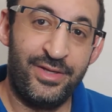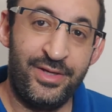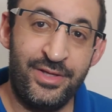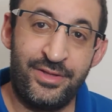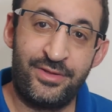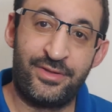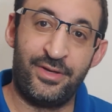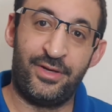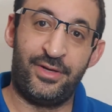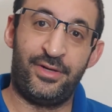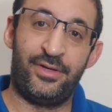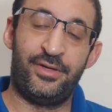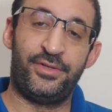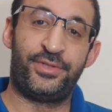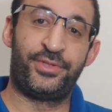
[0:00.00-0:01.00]
it
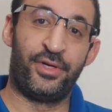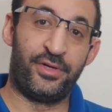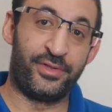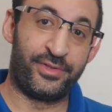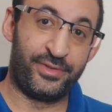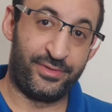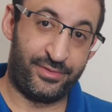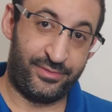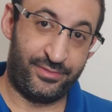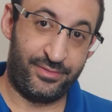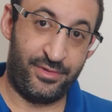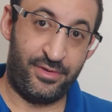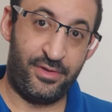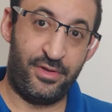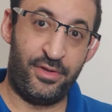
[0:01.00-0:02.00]
sorts
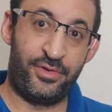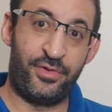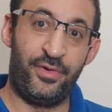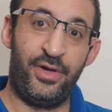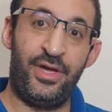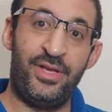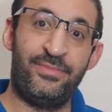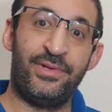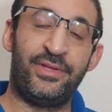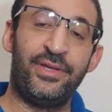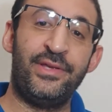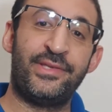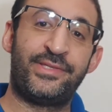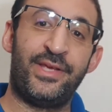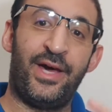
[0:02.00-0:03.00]
the element
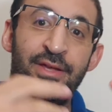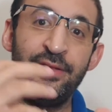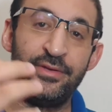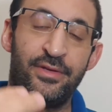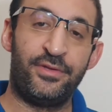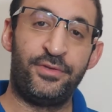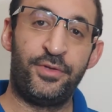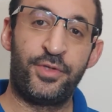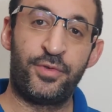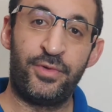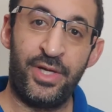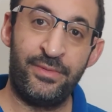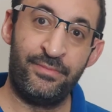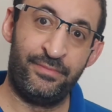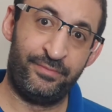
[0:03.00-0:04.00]
inside the
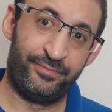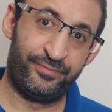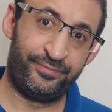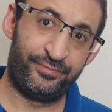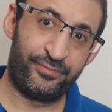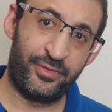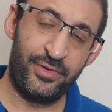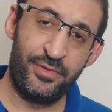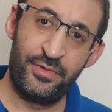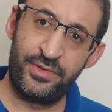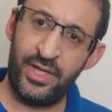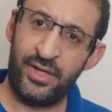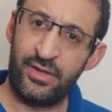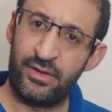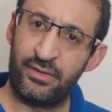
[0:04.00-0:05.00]
stream
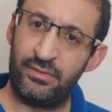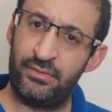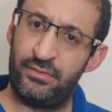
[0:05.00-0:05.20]
using